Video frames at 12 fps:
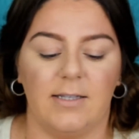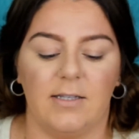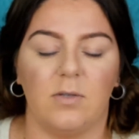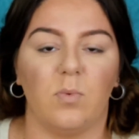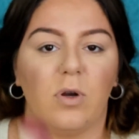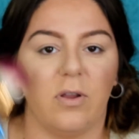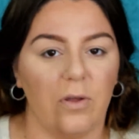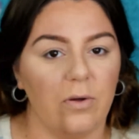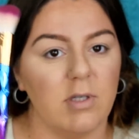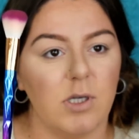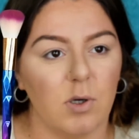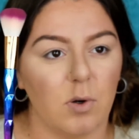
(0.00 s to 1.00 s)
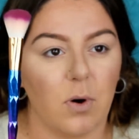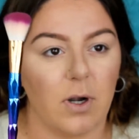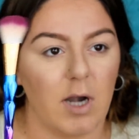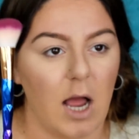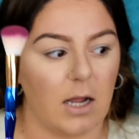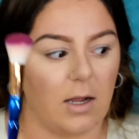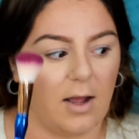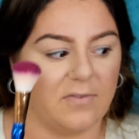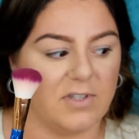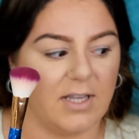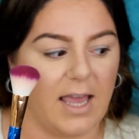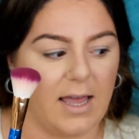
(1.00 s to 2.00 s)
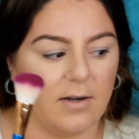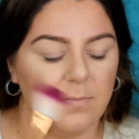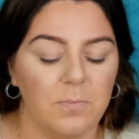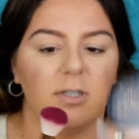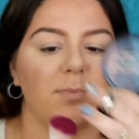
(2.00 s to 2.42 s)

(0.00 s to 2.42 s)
This is one of those unicorn knockoffs again.